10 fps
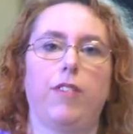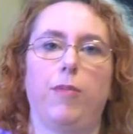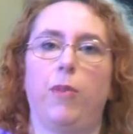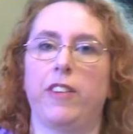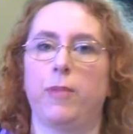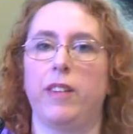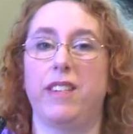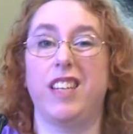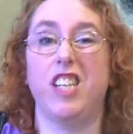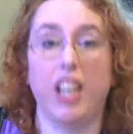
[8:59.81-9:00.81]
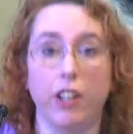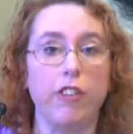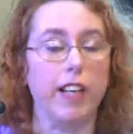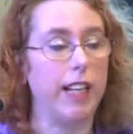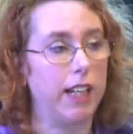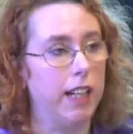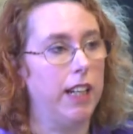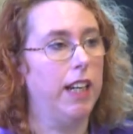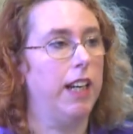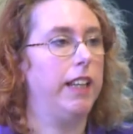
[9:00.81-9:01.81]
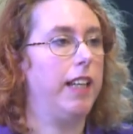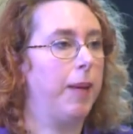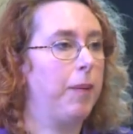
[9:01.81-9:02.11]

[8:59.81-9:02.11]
from Westminster generally. The